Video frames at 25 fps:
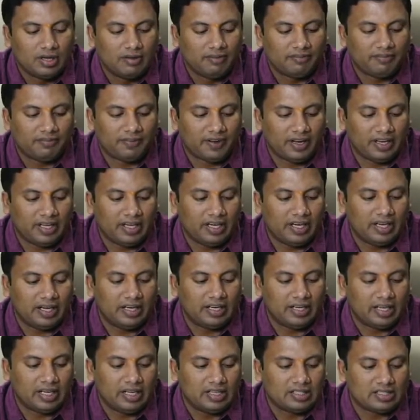5, it
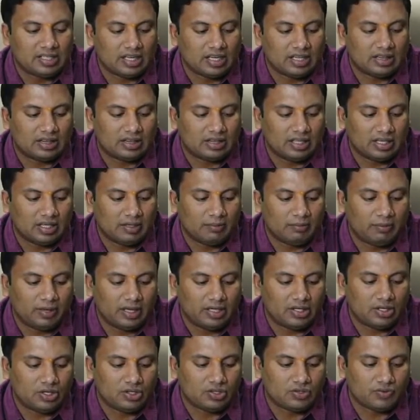is nothing but
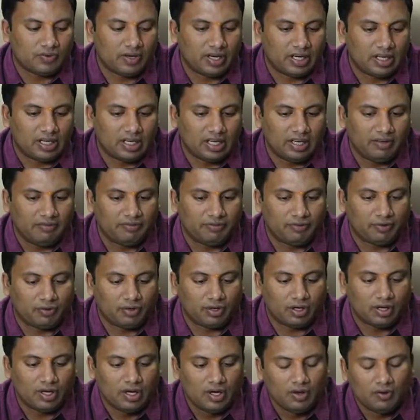24.
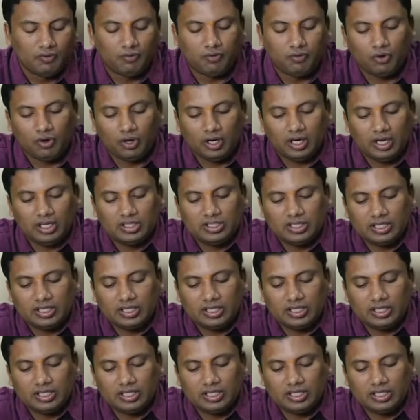4-digit